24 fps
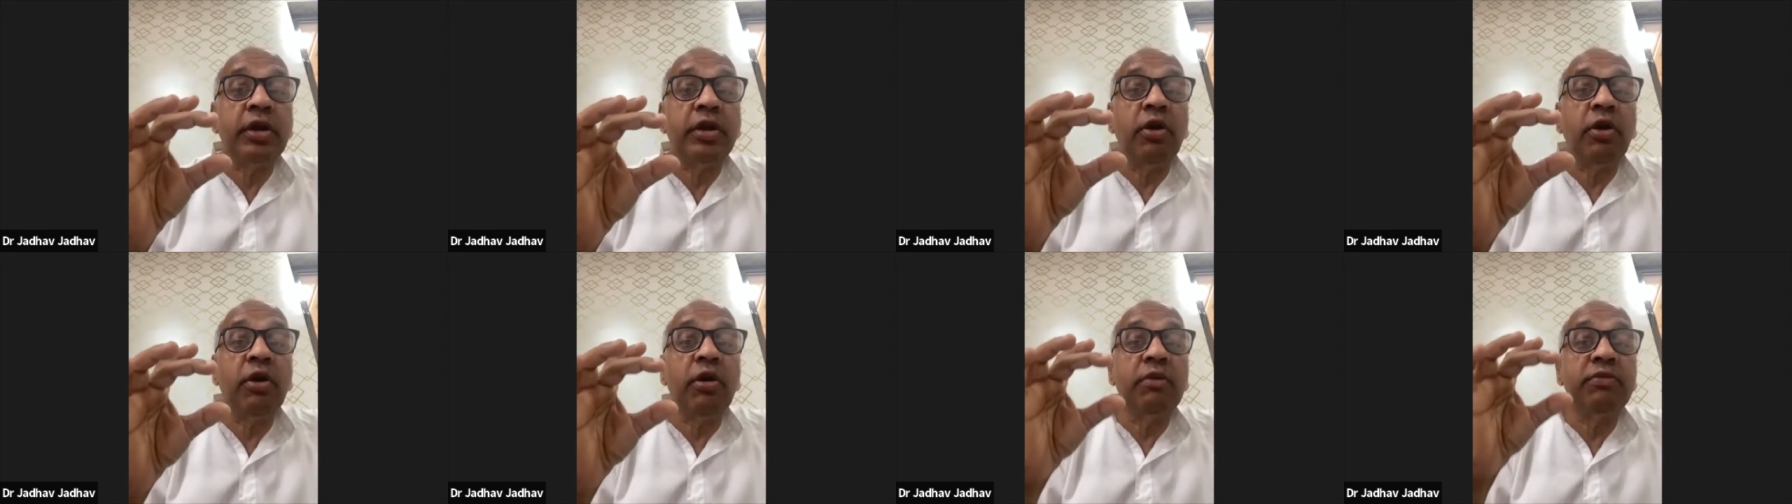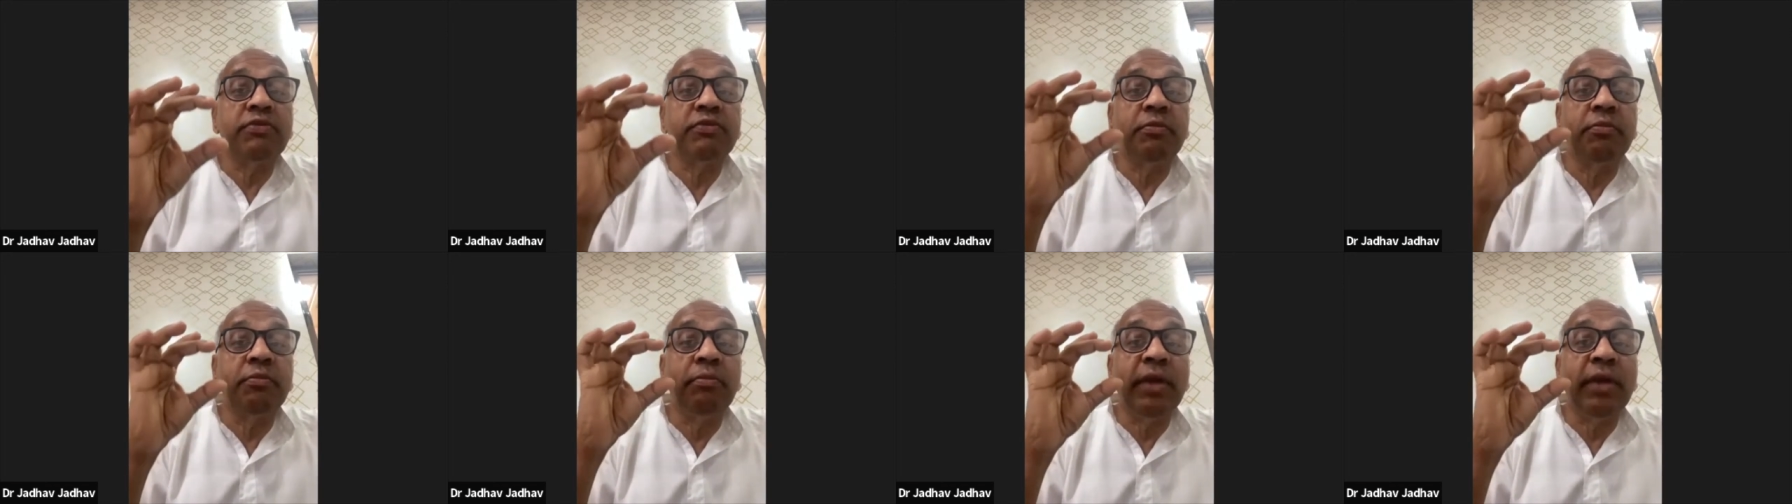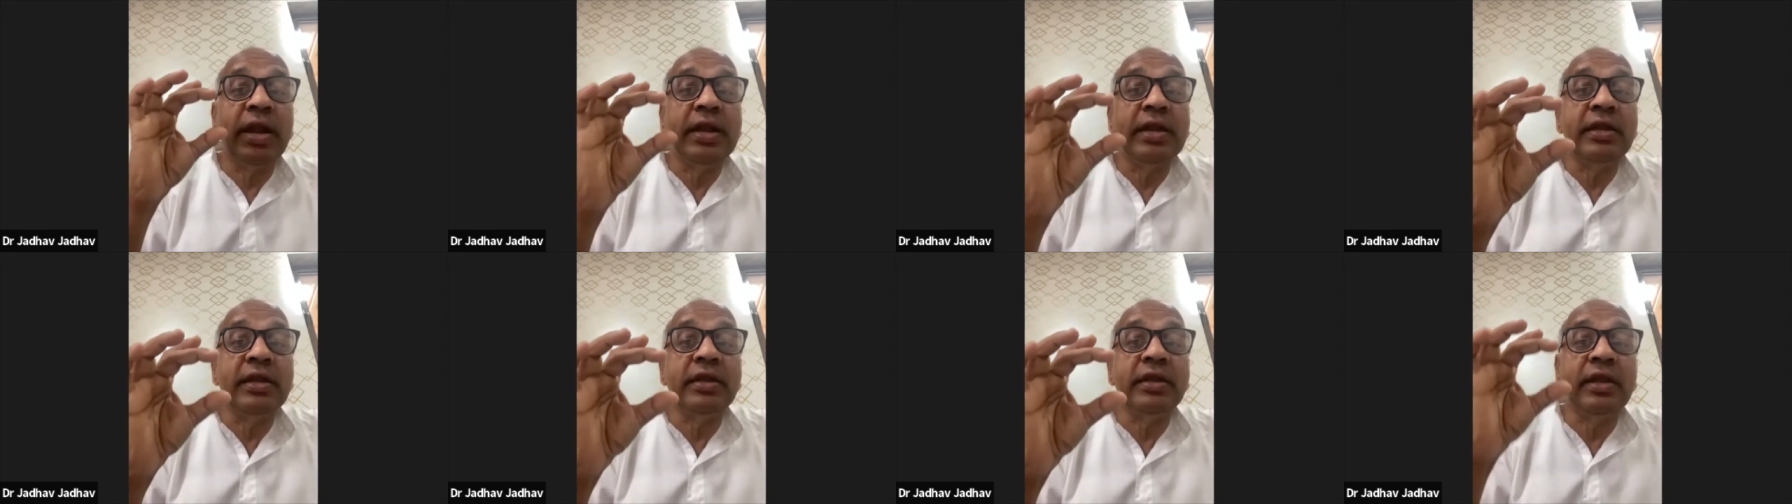of
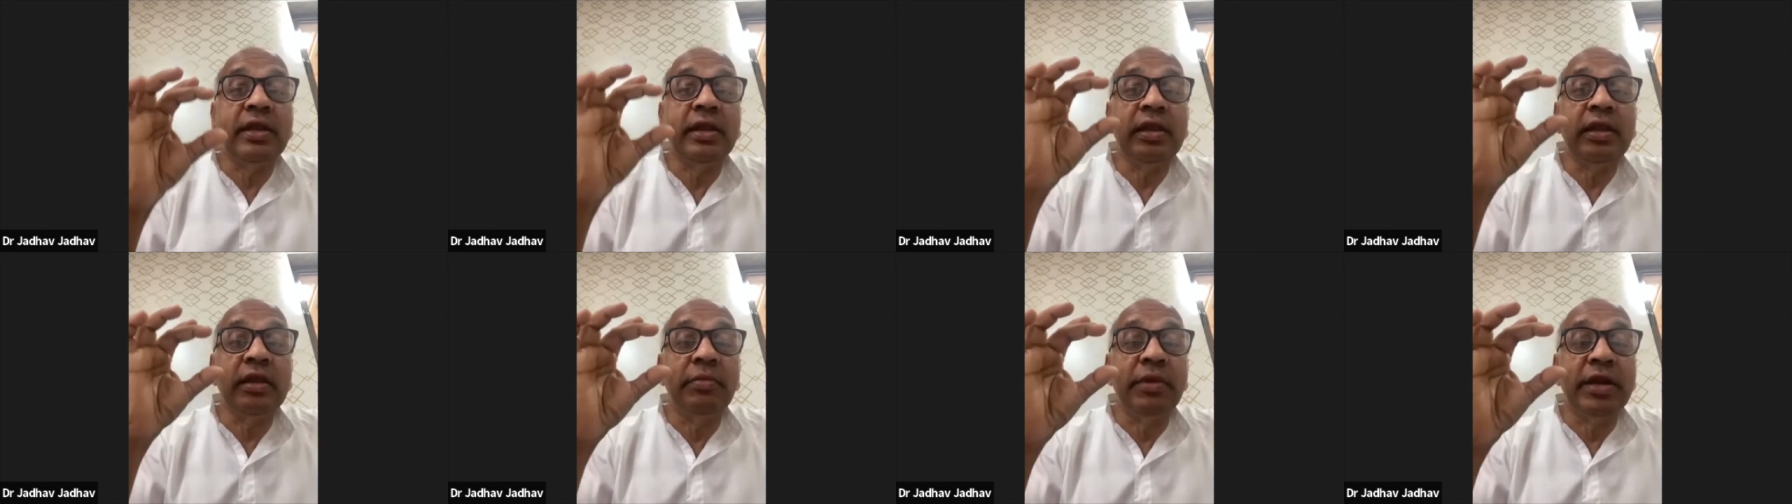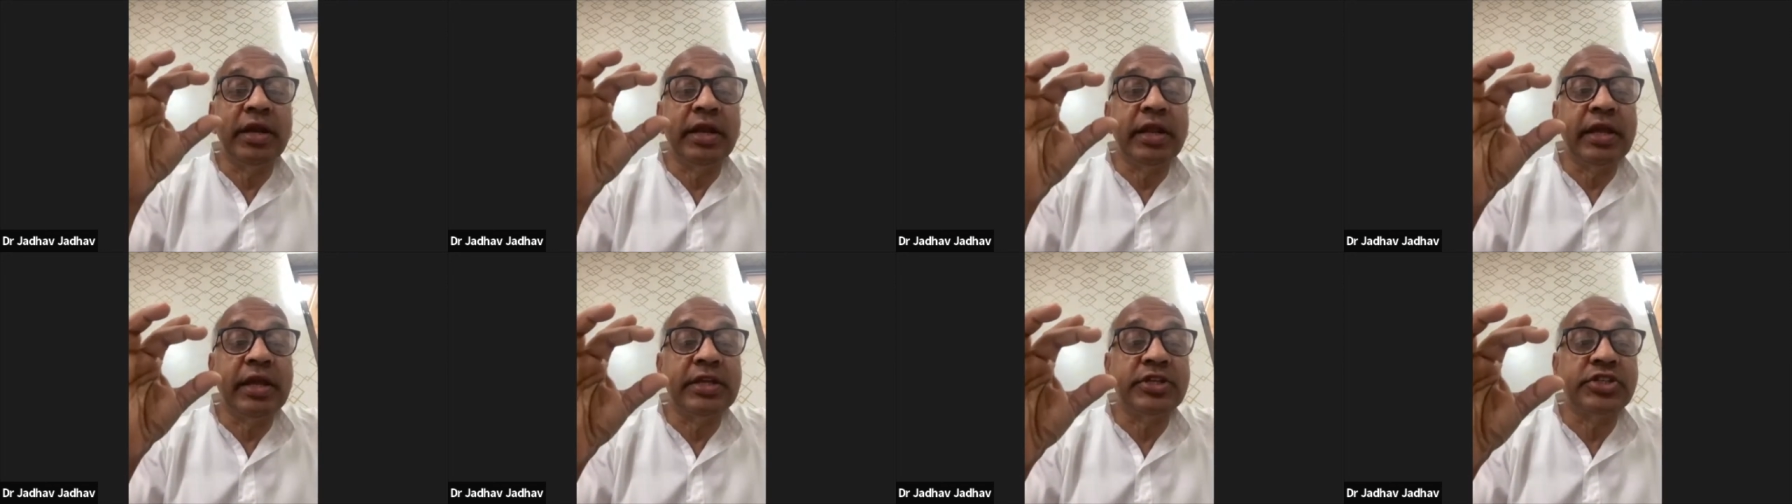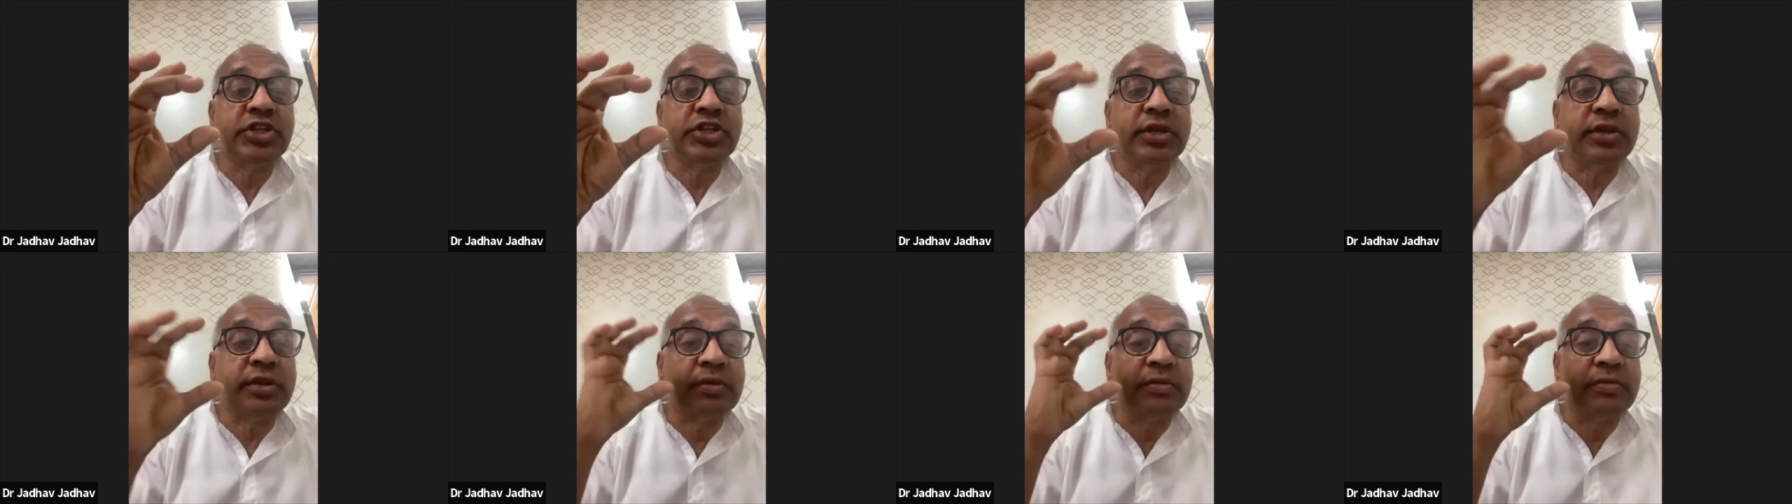mental
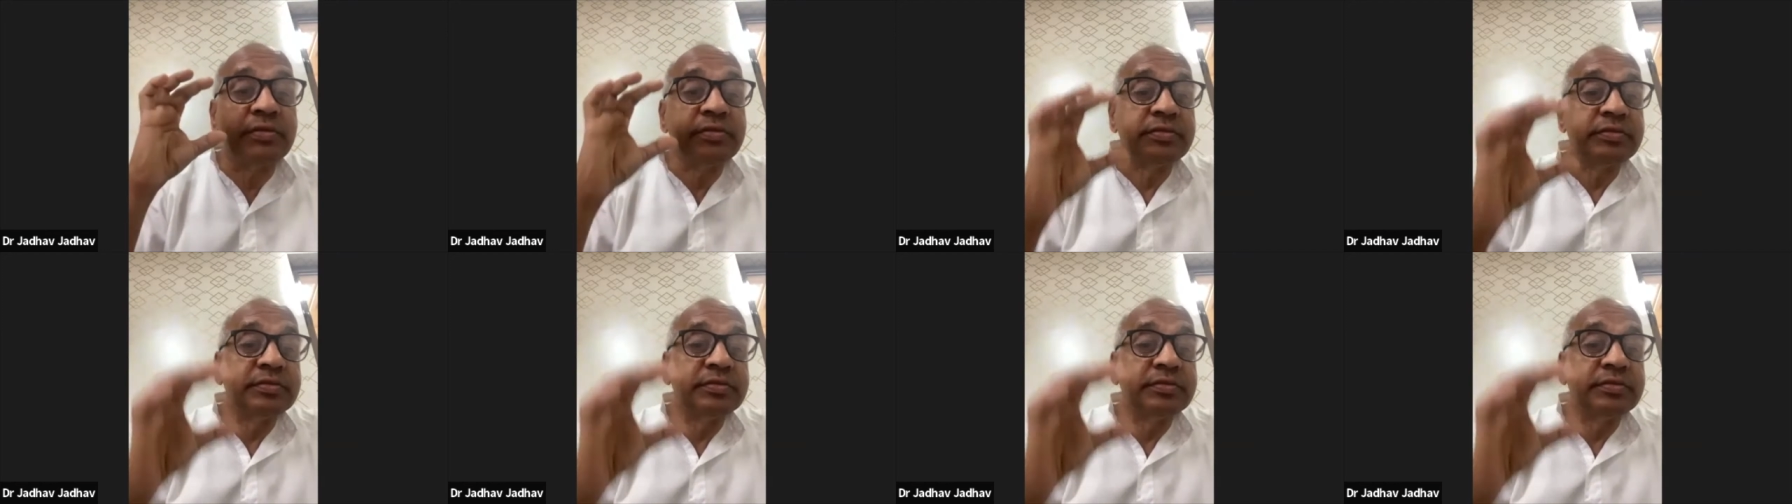limitation